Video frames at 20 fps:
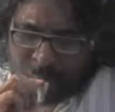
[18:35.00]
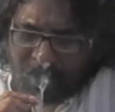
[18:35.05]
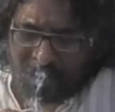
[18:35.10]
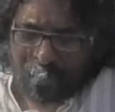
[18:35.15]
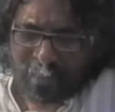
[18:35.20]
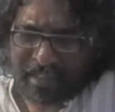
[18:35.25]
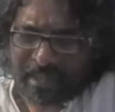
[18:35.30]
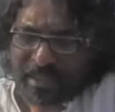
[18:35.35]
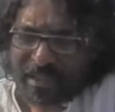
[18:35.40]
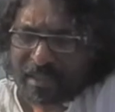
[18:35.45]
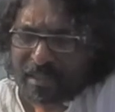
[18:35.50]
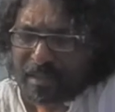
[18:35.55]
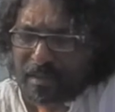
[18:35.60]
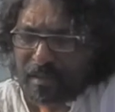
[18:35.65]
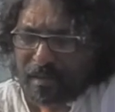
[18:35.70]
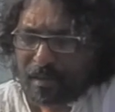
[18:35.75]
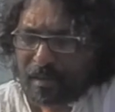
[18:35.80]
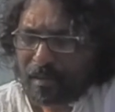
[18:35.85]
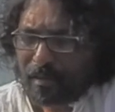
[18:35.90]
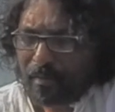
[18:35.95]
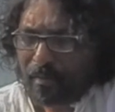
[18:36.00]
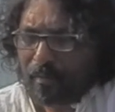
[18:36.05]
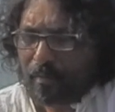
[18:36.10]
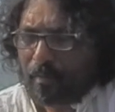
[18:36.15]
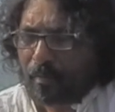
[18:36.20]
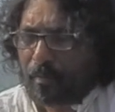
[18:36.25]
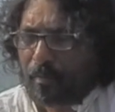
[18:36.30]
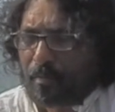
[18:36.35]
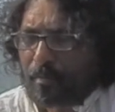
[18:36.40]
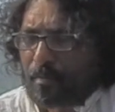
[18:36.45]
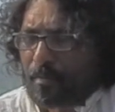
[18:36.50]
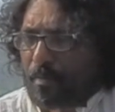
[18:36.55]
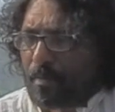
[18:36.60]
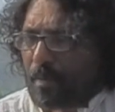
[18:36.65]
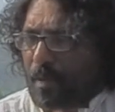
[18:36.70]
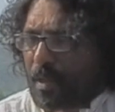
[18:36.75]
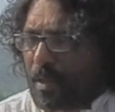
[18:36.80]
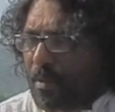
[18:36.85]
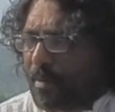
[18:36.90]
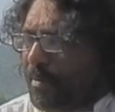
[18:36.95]
but I don't
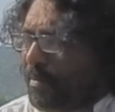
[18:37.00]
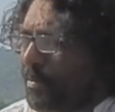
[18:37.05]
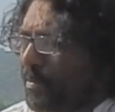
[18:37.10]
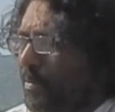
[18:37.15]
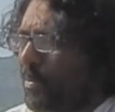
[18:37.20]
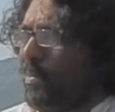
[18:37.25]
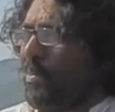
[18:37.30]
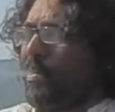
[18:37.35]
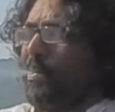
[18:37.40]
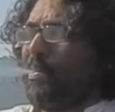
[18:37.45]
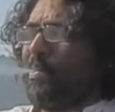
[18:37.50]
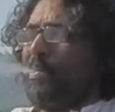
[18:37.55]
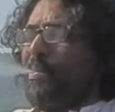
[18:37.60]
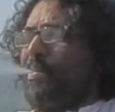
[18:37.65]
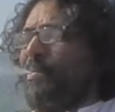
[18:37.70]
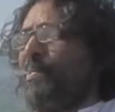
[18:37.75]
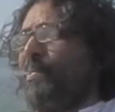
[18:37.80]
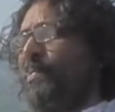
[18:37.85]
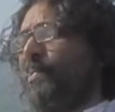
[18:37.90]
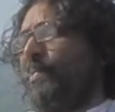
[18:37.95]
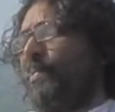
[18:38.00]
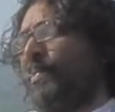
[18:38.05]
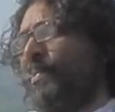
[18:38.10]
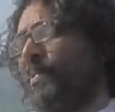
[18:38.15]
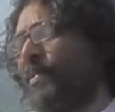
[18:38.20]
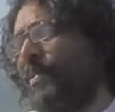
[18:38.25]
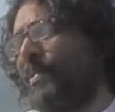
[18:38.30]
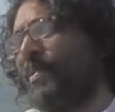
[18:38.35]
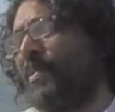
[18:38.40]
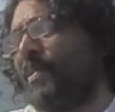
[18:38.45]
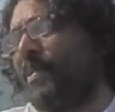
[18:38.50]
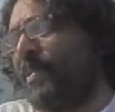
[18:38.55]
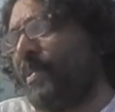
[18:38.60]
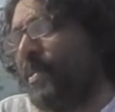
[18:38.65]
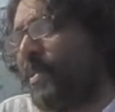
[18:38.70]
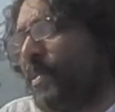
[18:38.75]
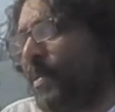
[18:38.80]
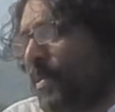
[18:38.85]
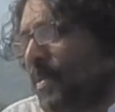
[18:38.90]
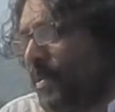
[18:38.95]
know if Agatha Christie has ever written
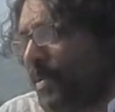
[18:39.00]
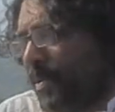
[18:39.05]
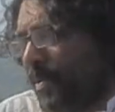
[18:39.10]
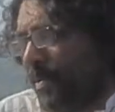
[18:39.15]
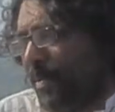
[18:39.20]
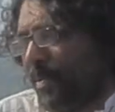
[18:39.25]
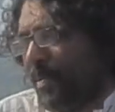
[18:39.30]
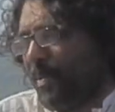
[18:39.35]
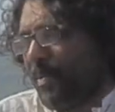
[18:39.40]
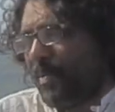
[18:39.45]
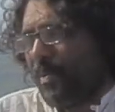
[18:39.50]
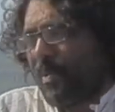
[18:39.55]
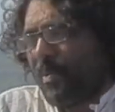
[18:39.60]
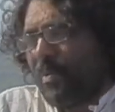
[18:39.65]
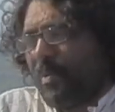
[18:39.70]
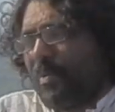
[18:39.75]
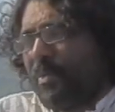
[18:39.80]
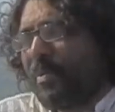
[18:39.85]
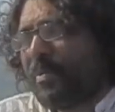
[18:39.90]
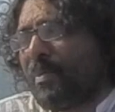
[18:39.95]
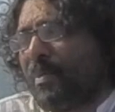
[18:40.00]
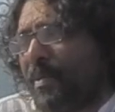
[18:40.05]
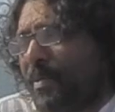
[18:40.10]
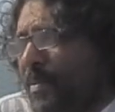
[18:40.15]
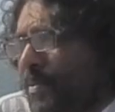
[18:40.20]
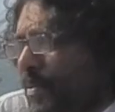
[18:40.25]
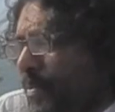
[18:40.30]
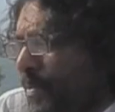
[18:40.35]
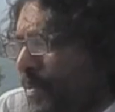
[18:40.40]
anything drama or